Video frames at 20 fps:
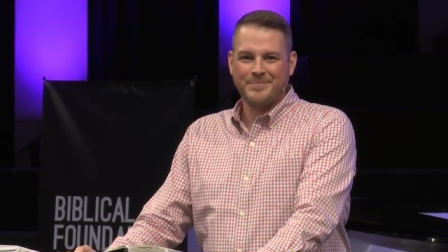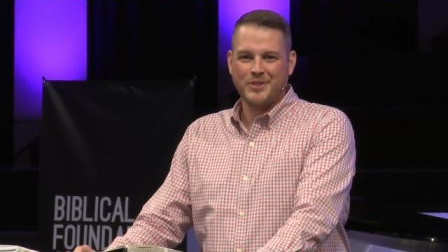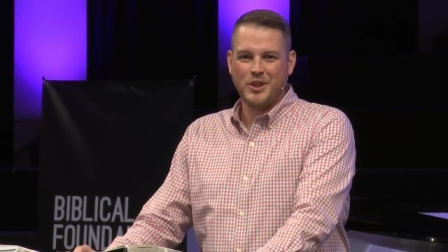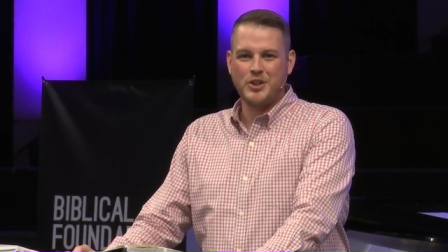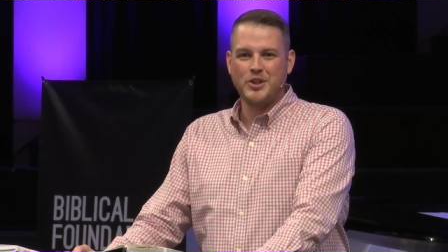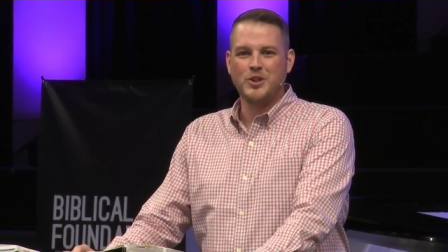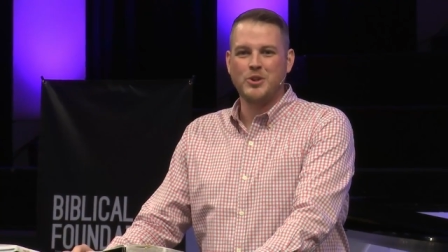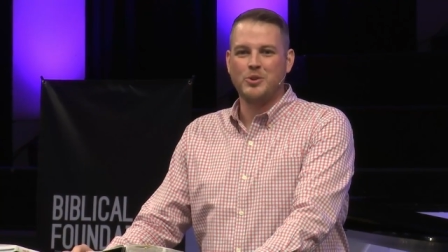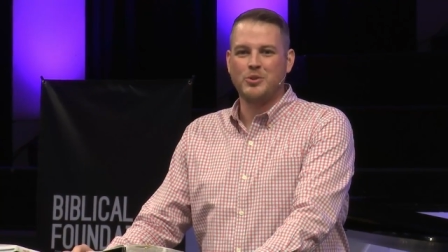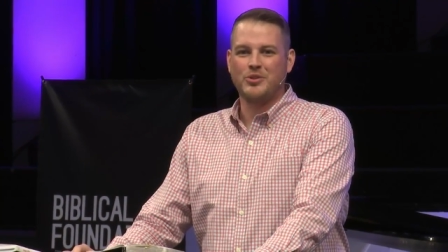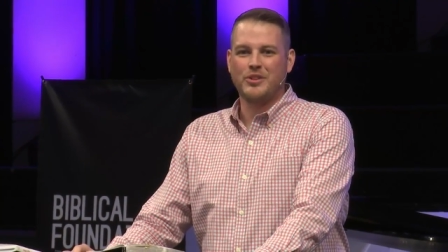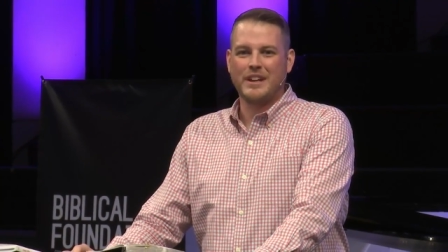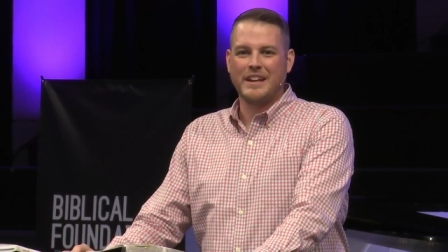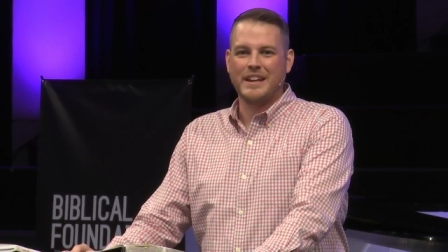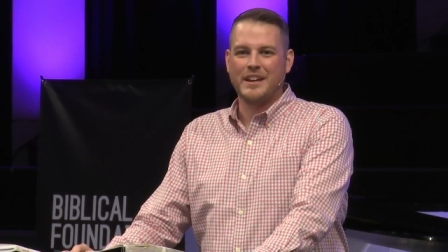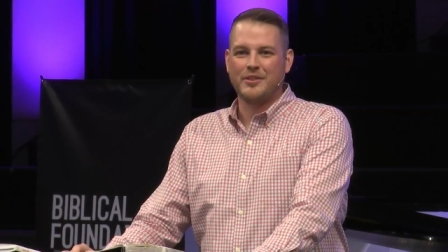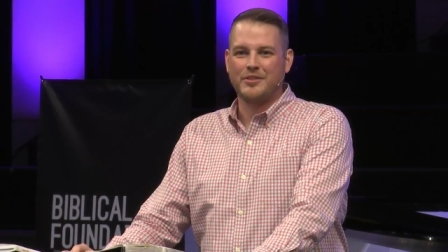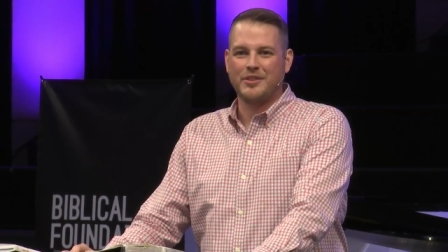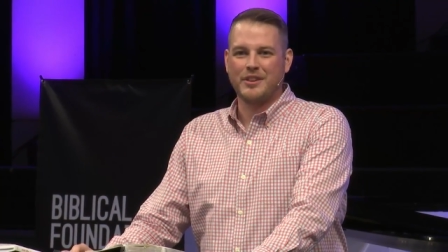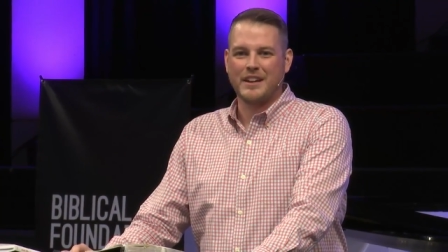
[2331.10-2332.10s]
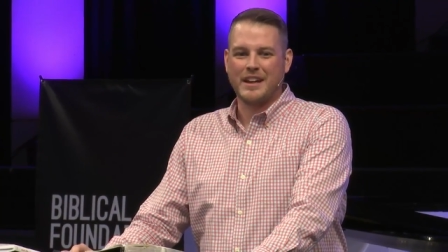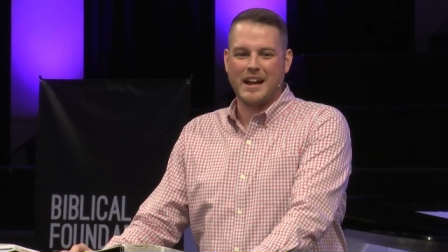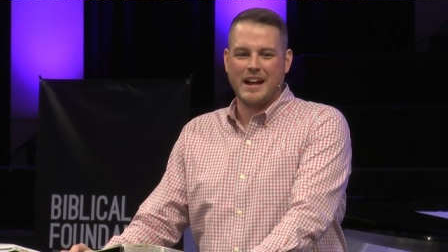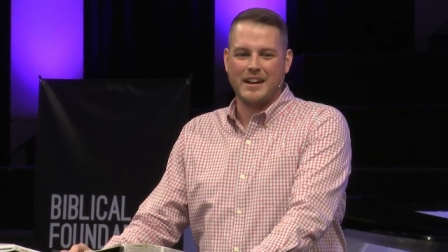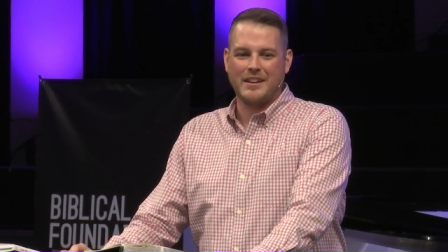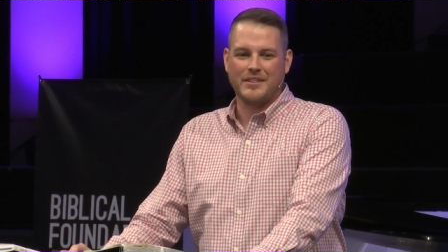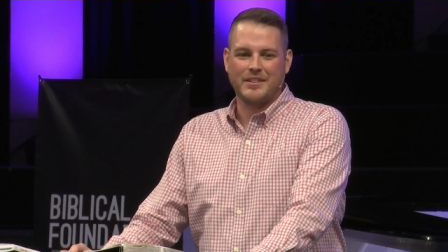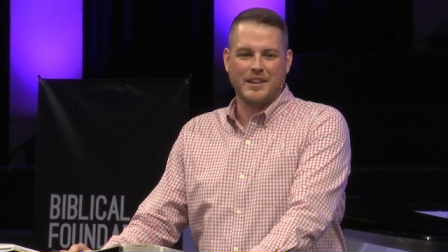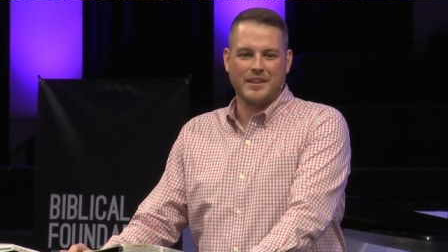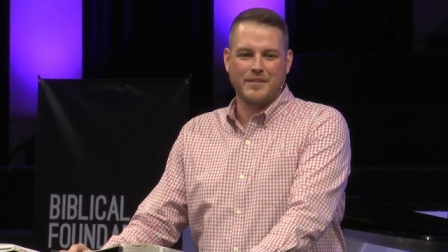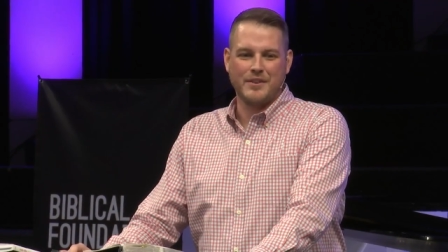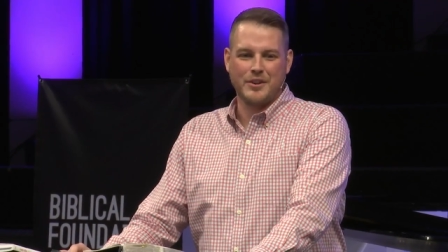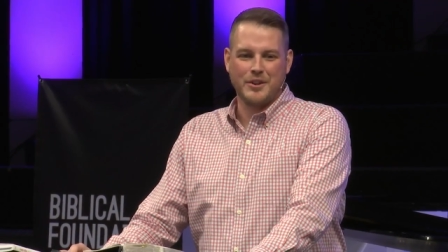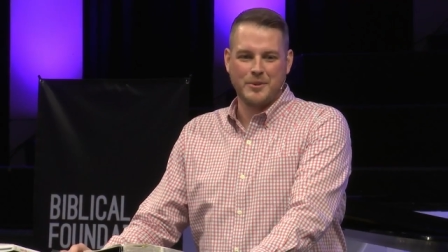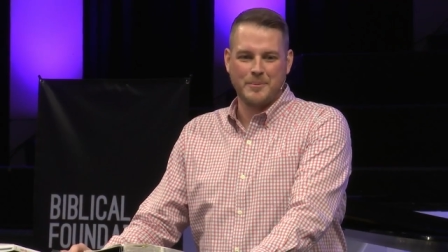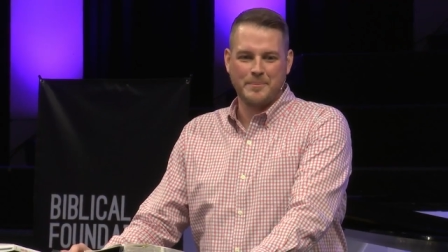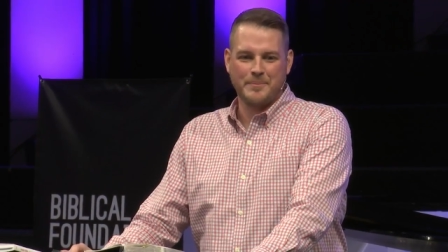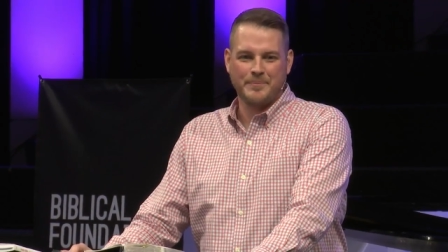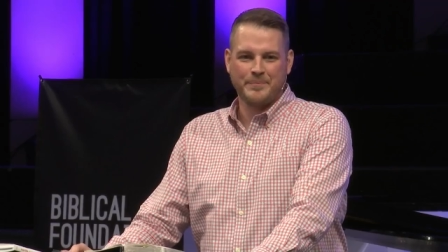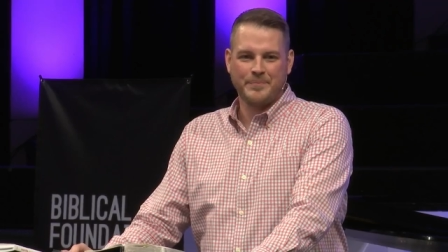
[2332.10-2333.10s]
to use the gifts that God has given
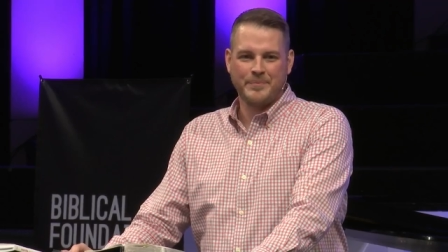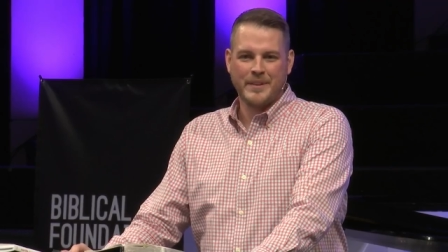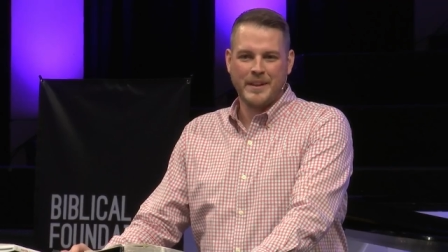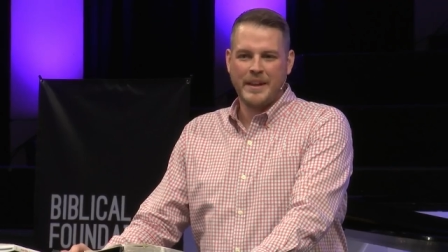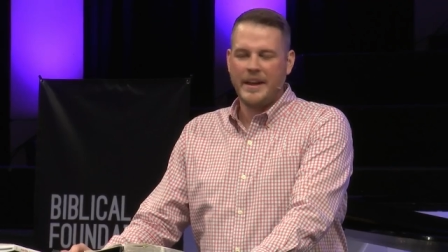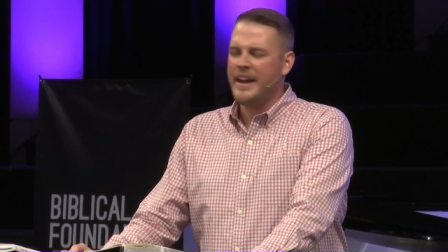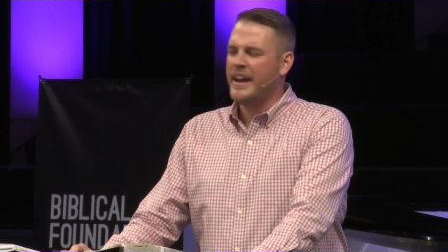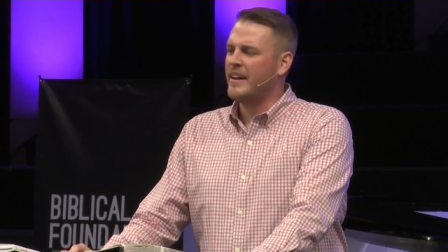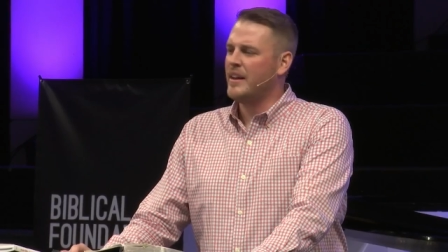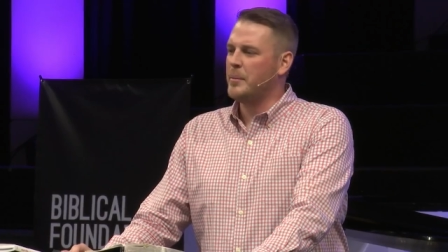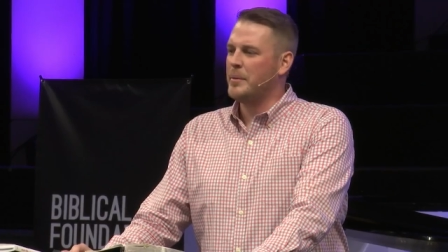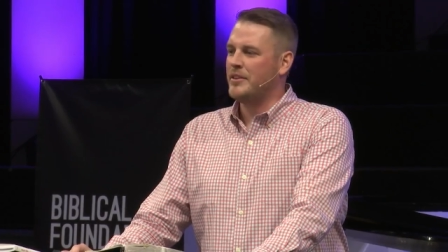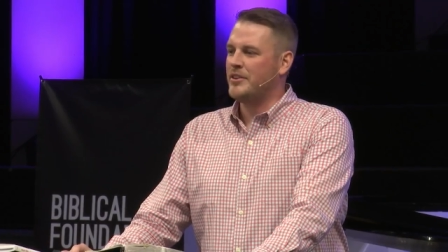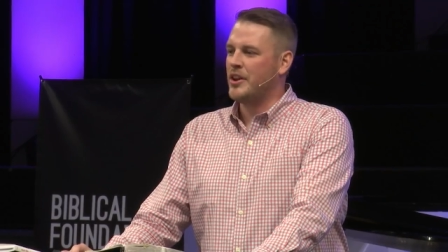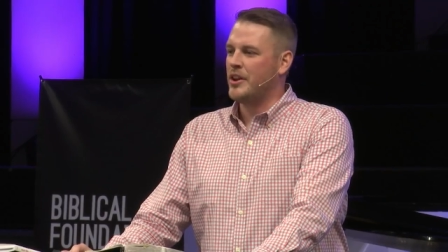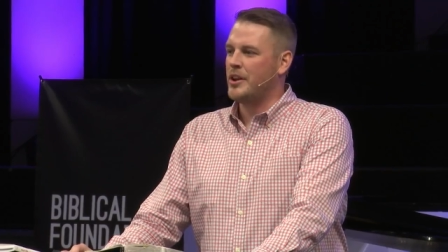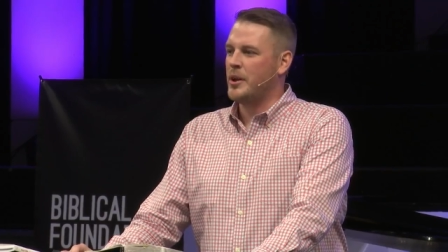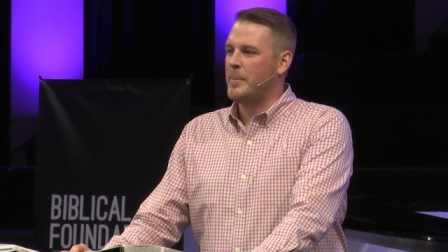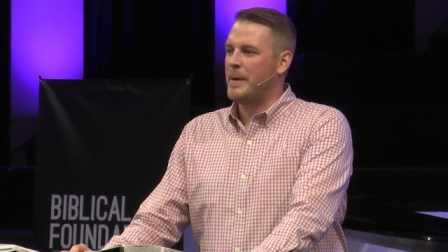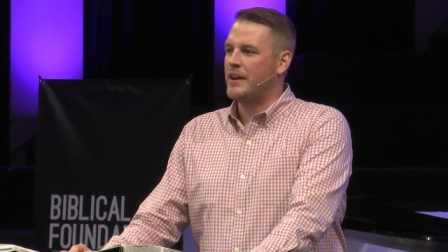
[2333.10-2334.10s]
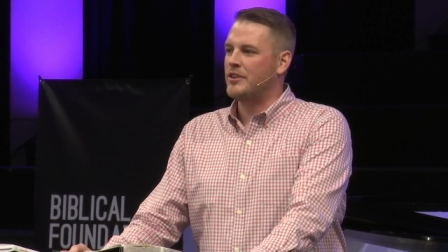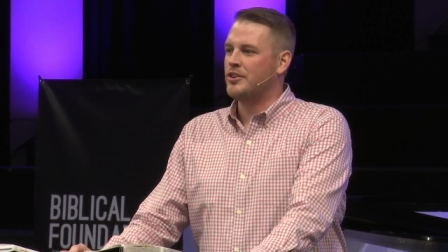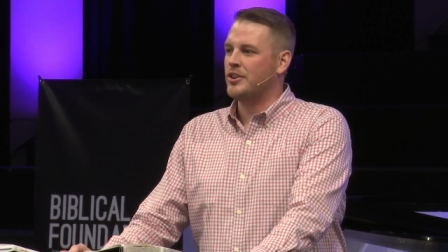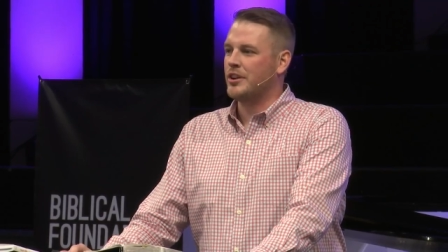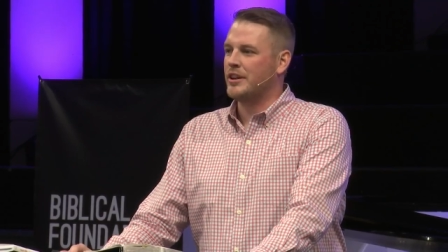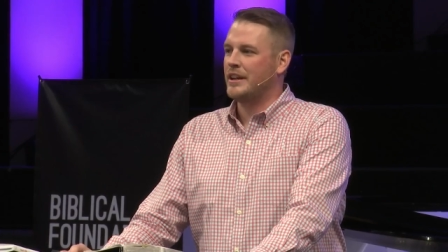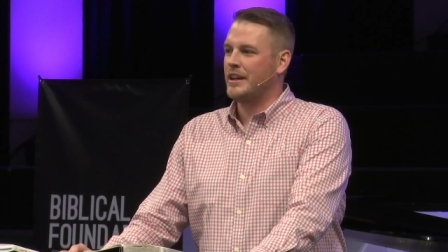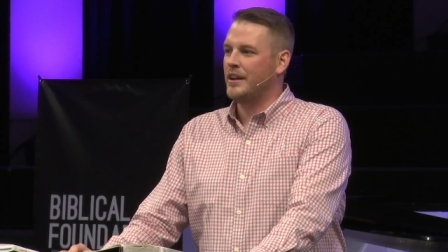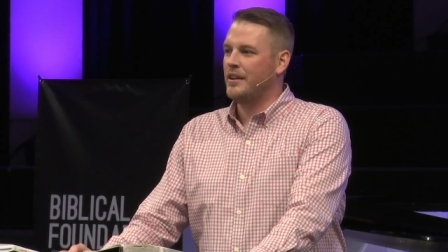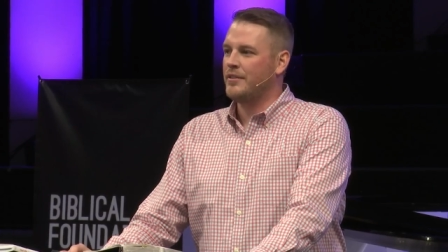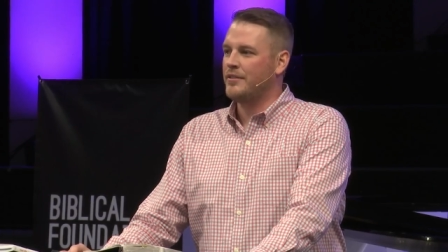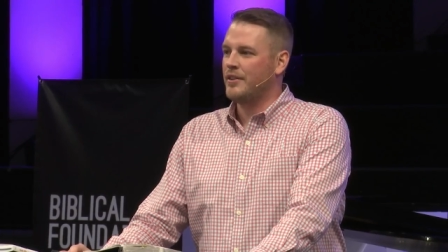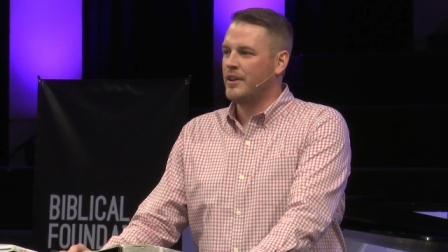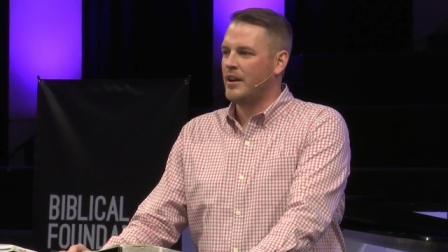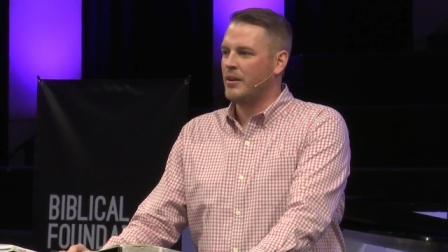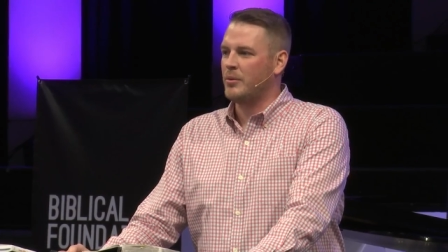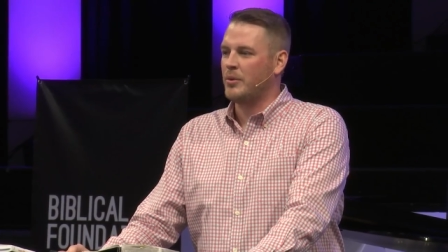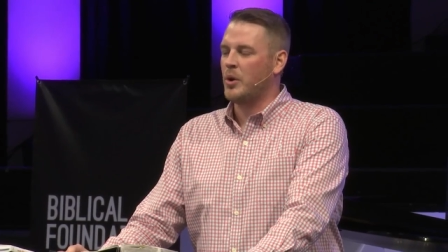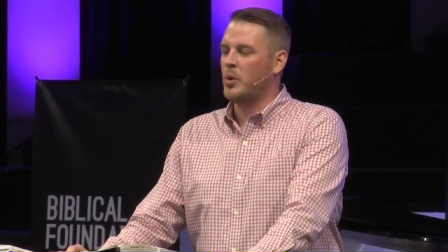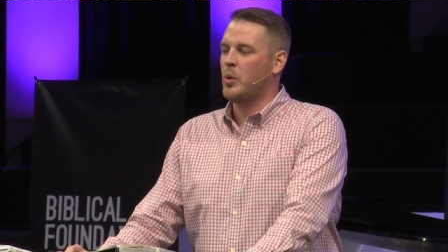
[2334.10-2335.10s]
you. And let me tell you about your gift.
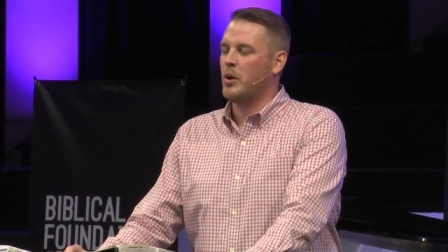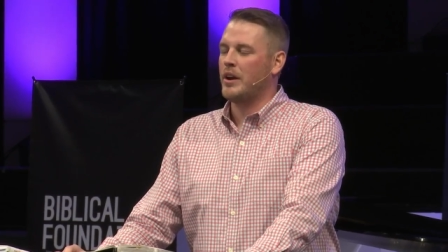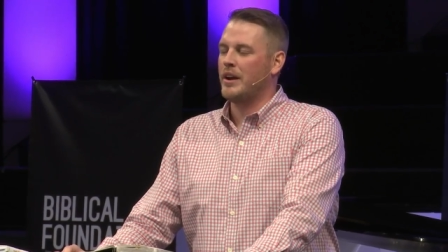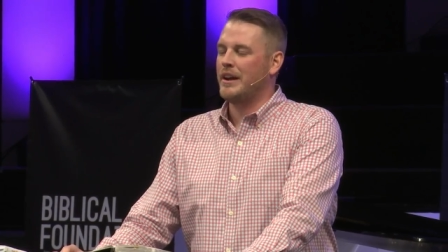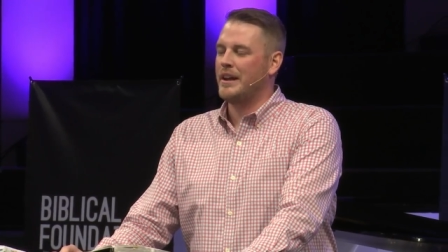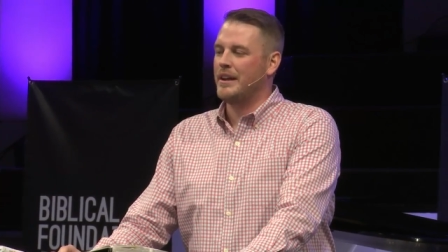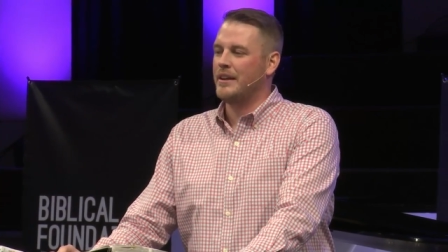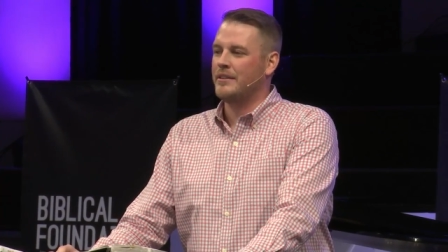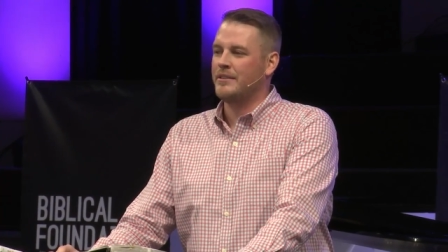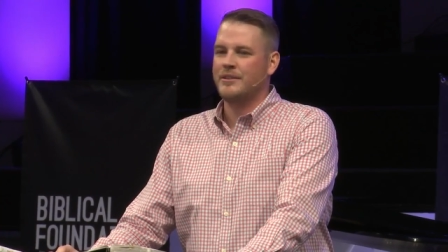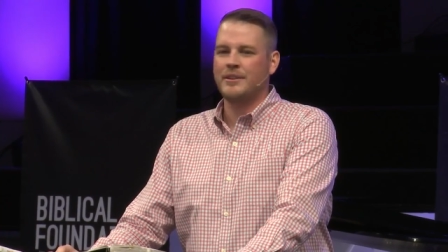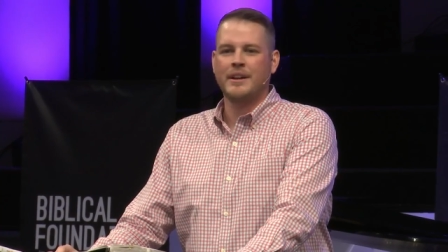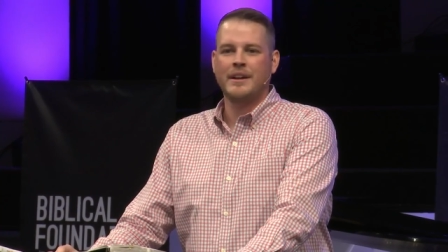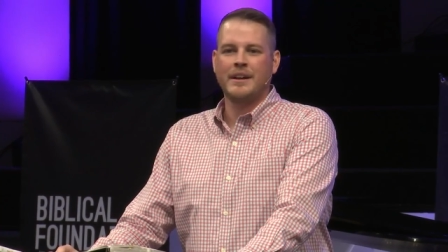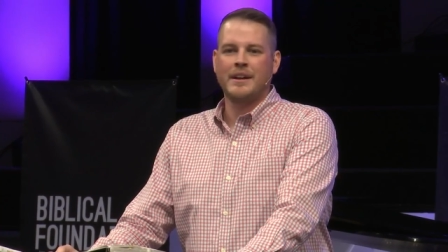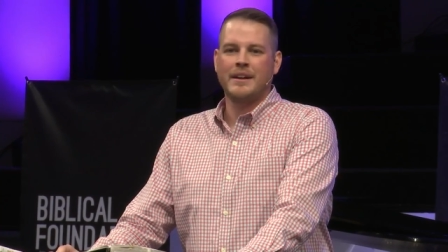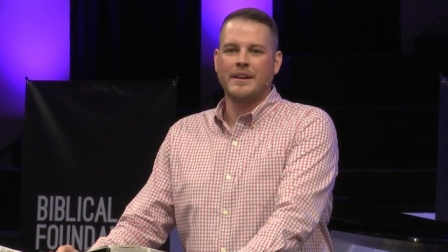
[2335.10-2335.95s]
I don't know what it is.